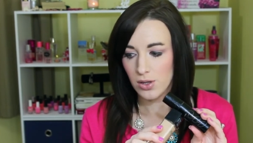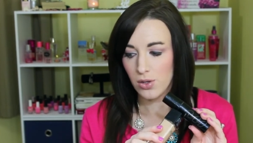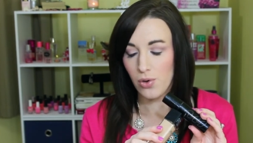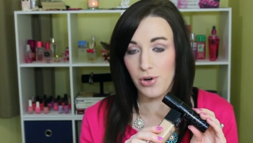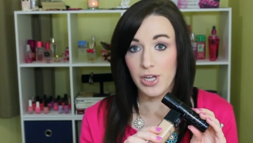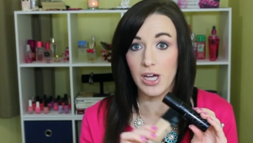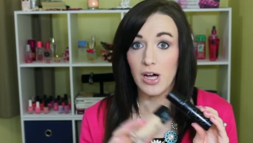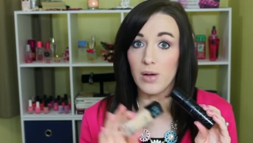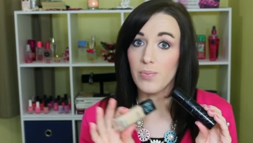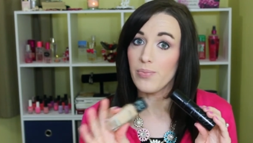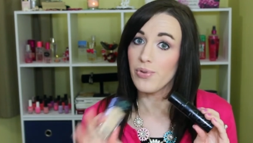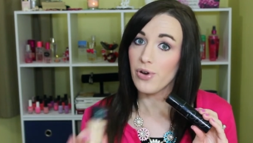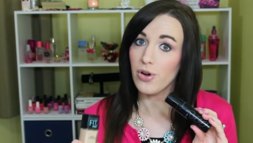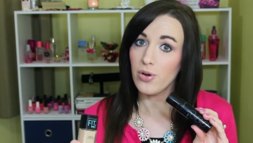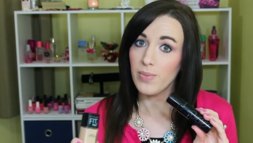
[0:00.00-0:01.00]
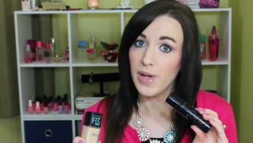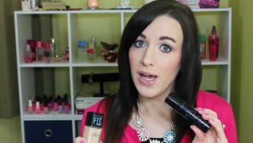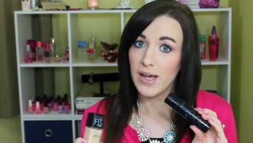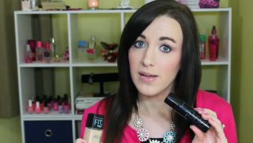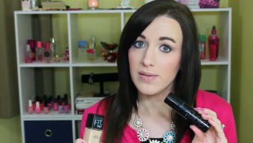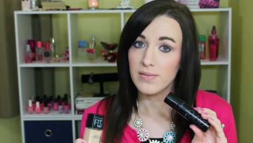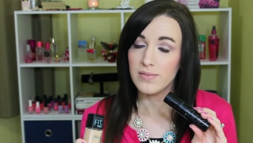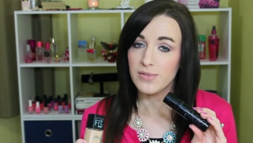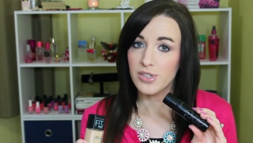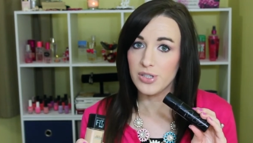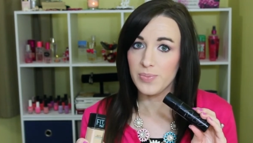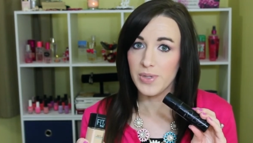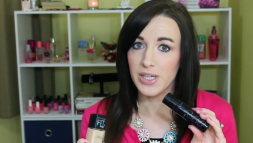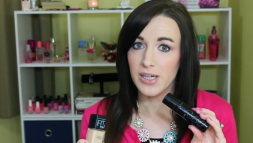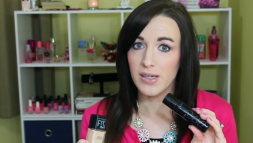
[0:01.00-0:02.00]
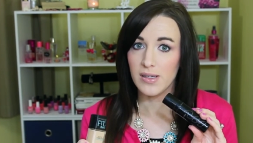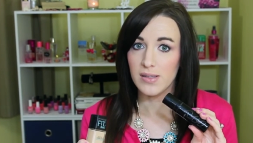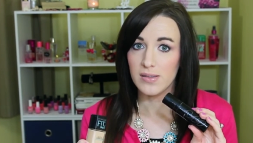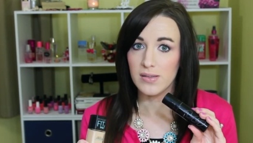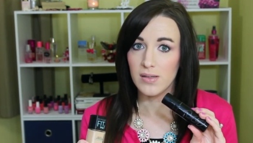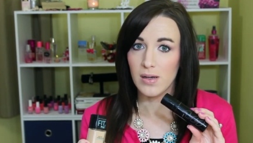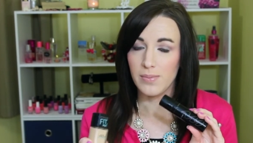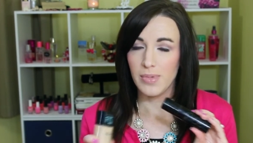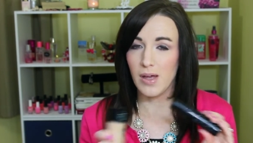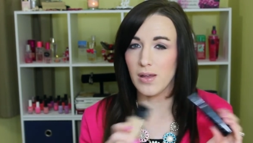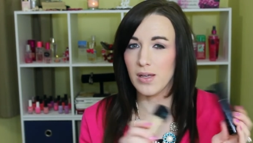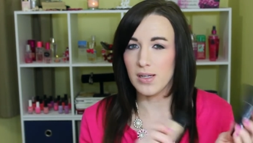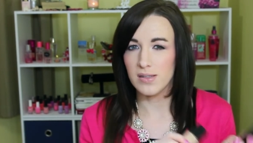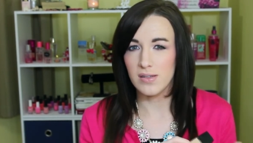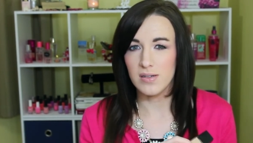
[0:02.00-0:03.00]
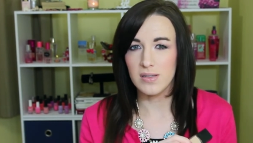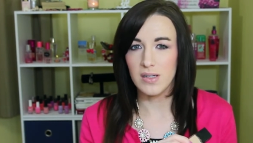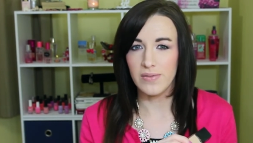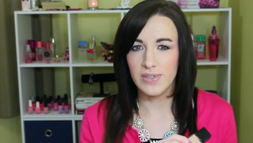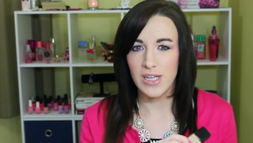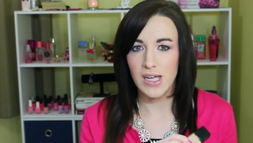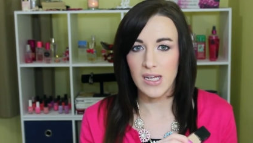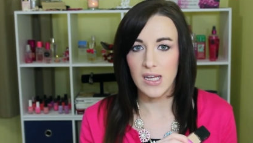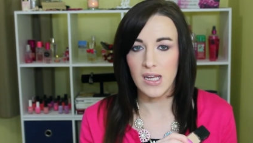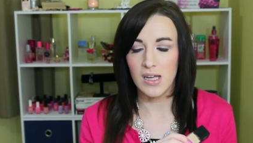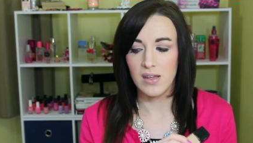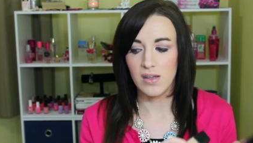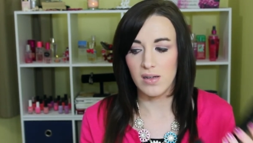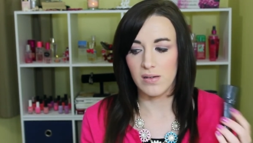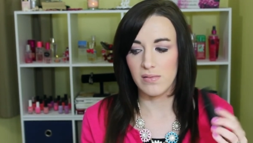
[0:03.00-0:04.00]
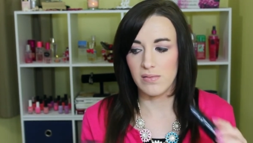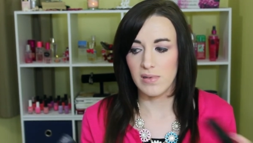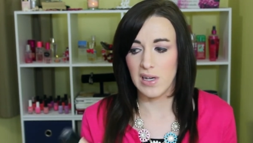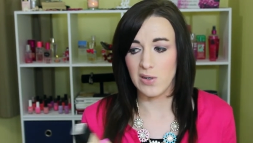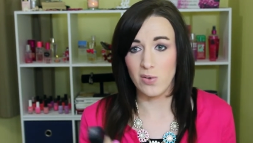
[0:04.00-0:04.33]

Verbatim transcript: L'Oreal Pro Matte just because I'm probably going to start self-tanning and then